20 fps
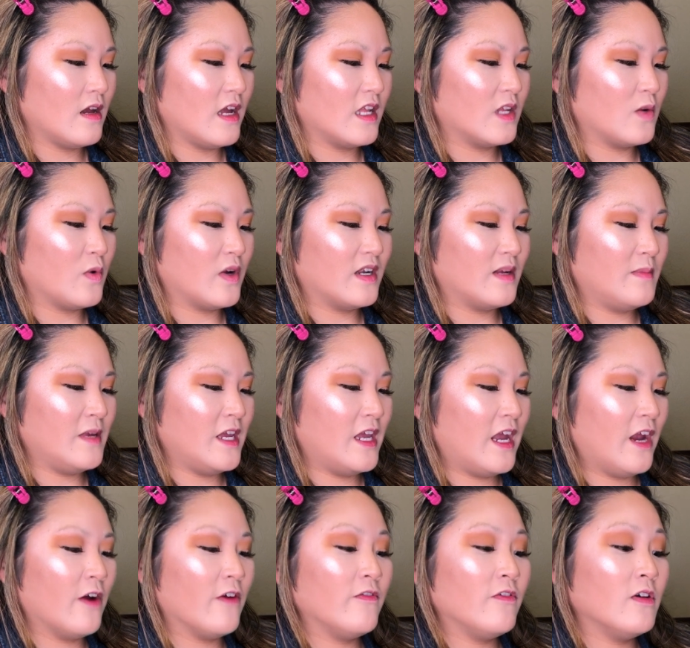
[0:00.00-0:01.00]
And you want to be
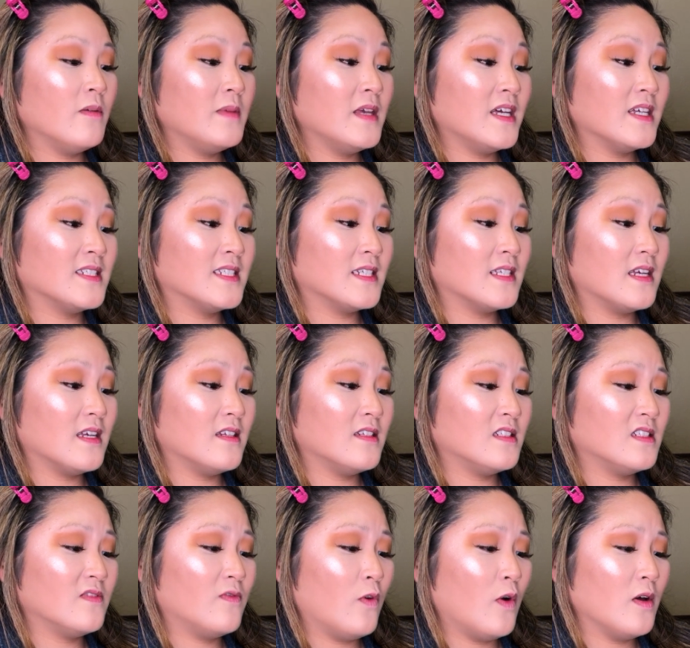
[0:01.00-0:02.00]
careful because it
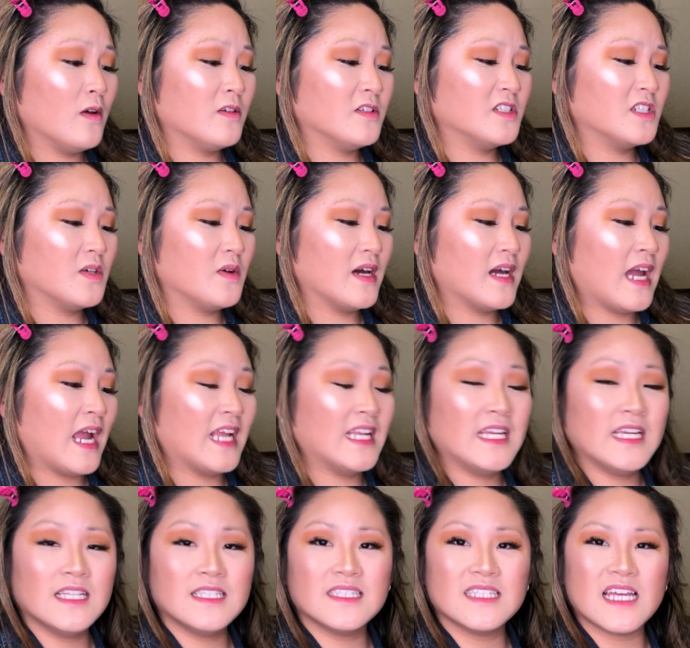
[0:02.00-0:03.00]
is foil, so it
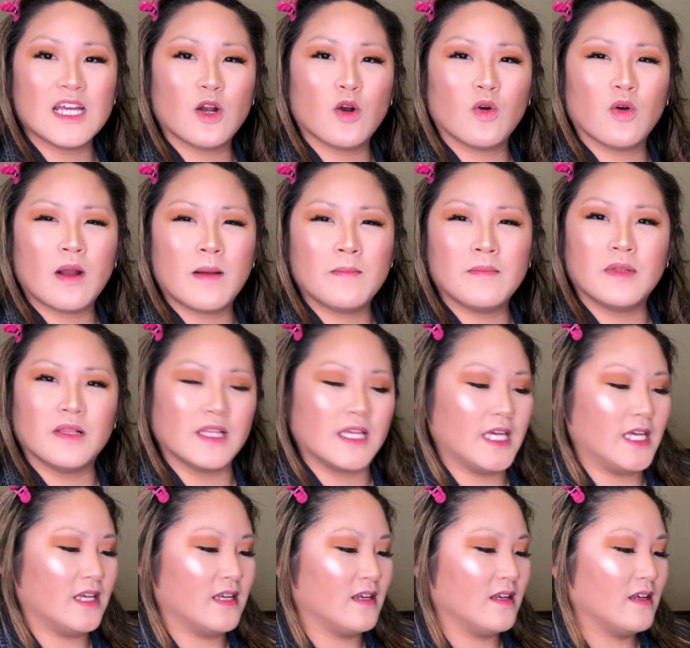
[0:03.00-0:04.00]
kind of gets like
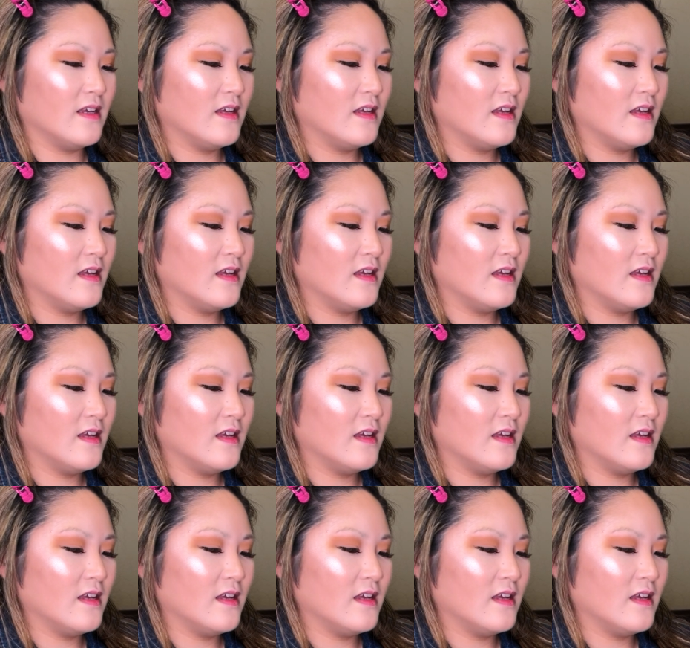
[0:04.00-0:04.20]
crumbly.